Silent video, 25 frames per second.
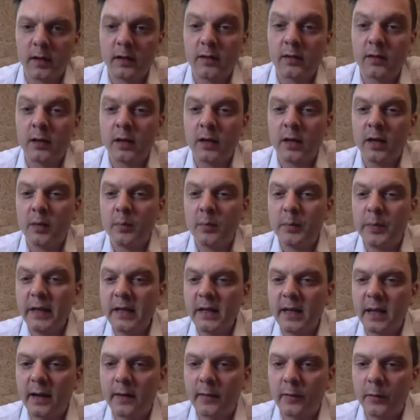And be
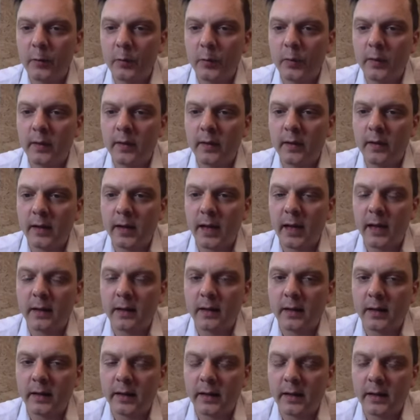careful with the
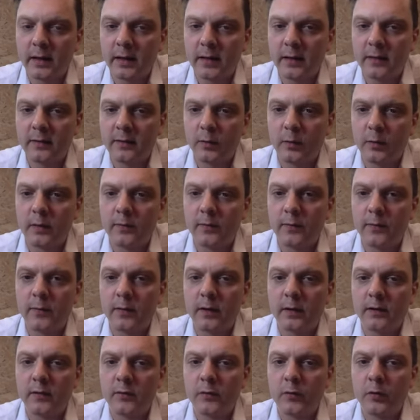alkalinity. So if
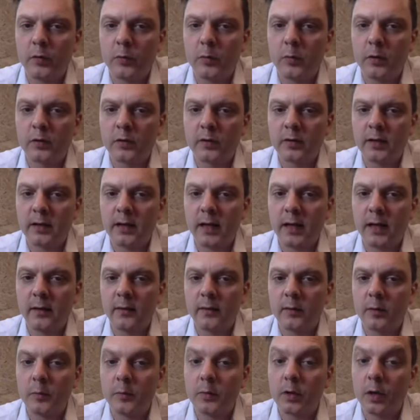there's too much
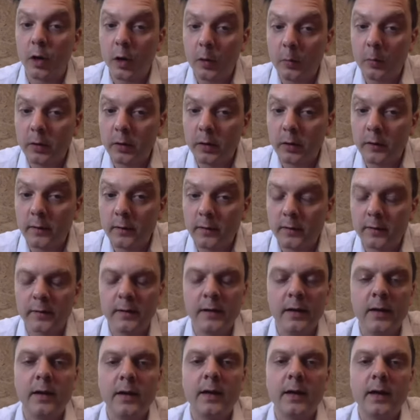calcium carbonate,
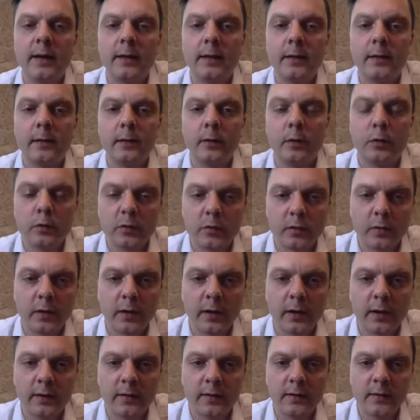it'll
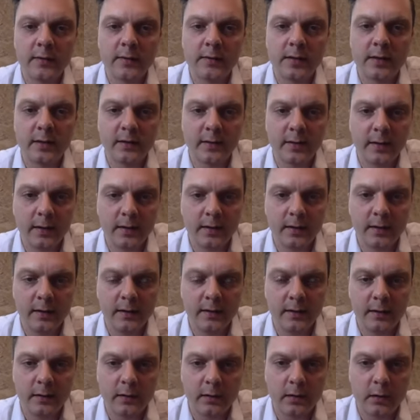neutralize the
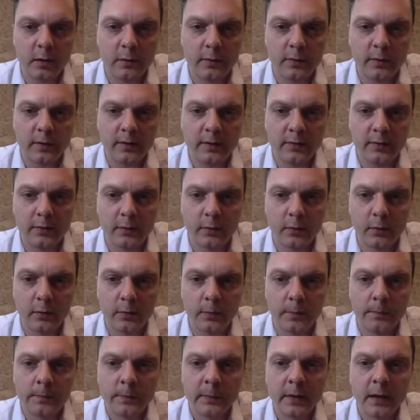acidities in the coffee.
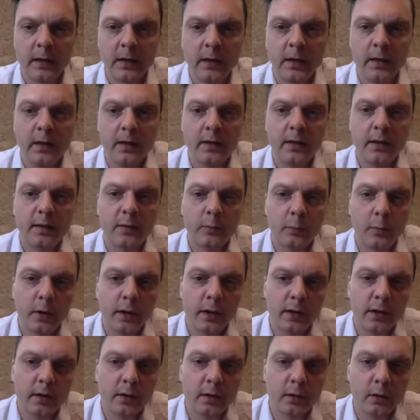So that's
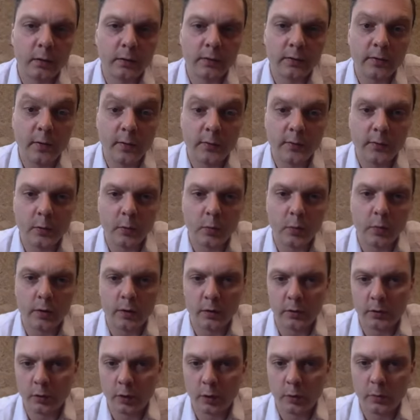why, softer
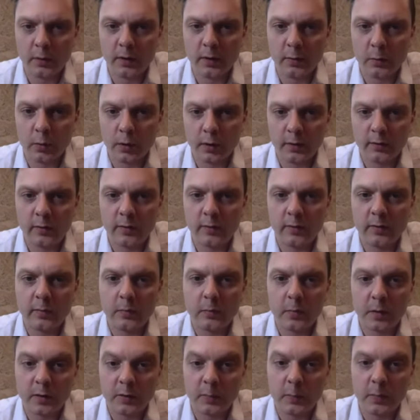water normally works
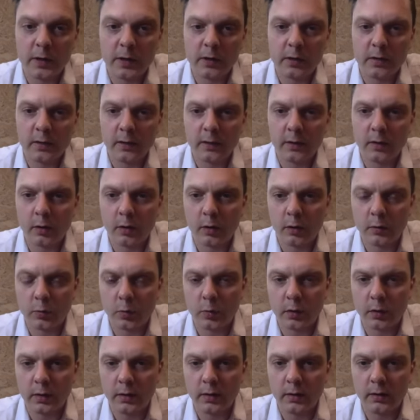much better than hard
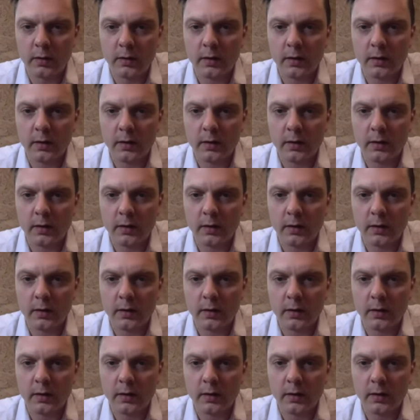water.